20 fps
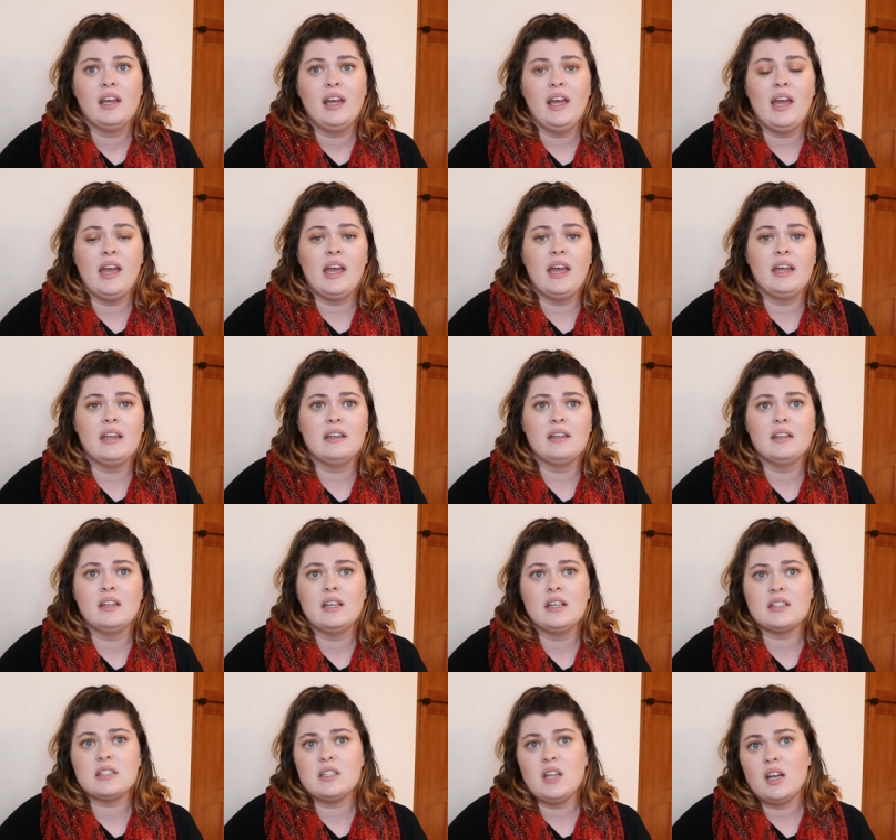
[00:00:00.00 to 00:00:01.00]
and
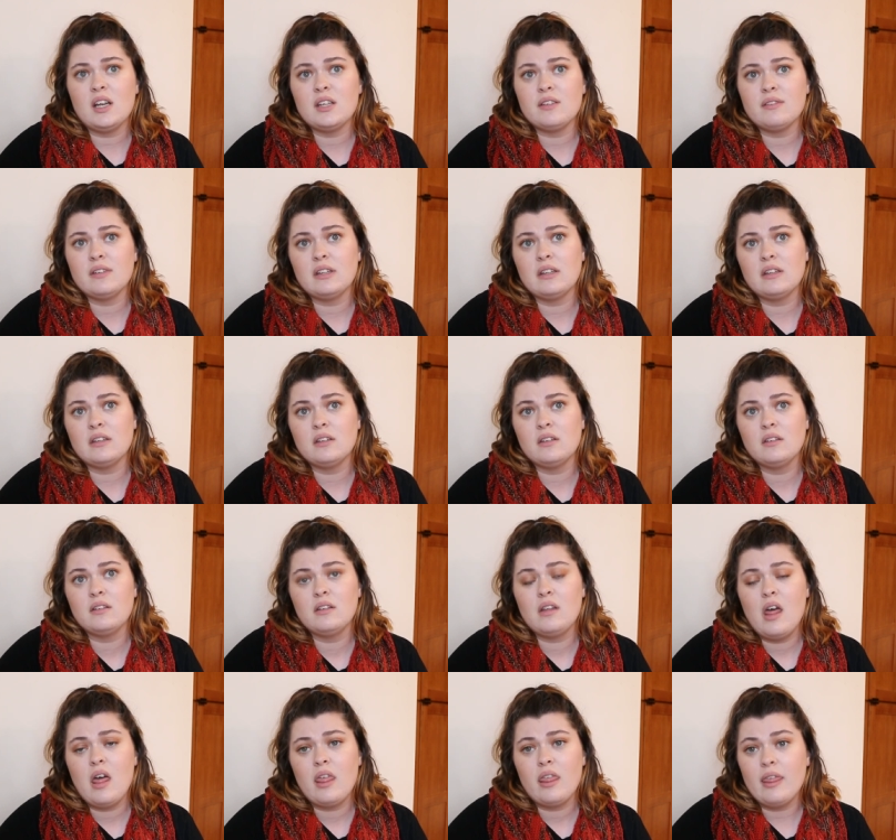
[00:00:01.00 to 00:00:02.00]
it's not even
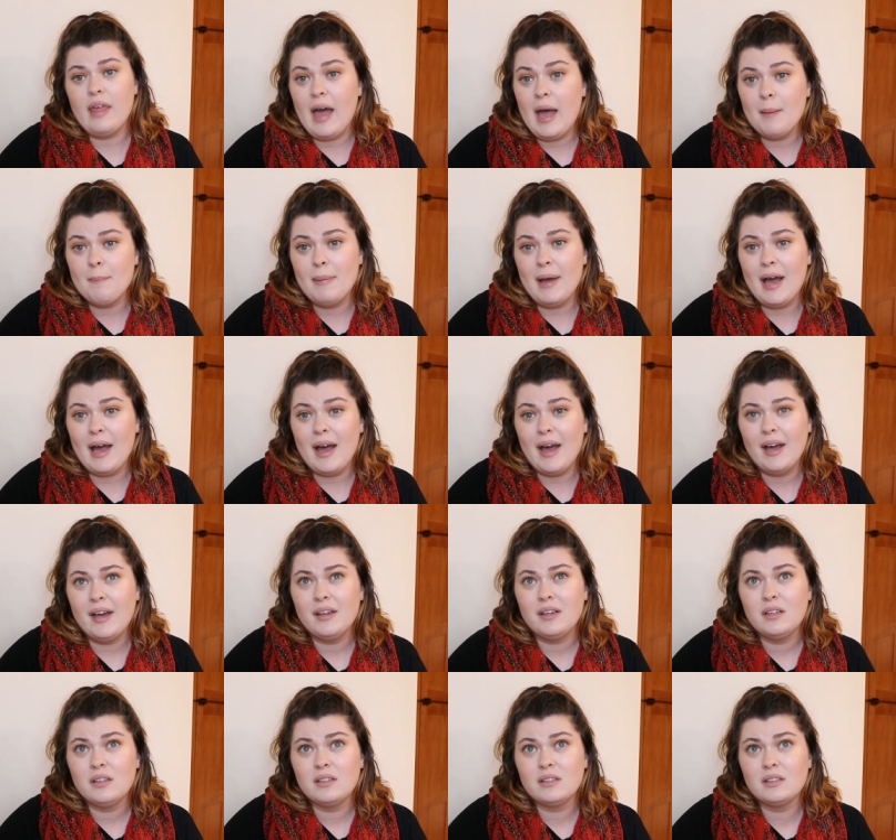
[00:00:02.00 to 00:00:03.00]
that
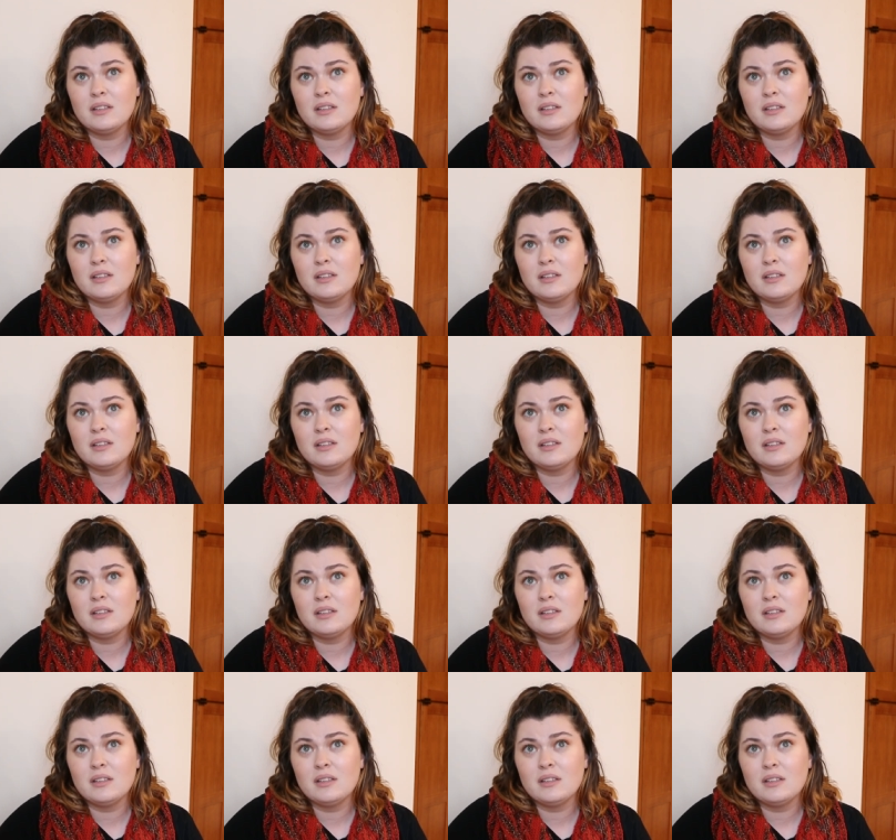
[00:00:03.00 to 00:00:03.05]
bad.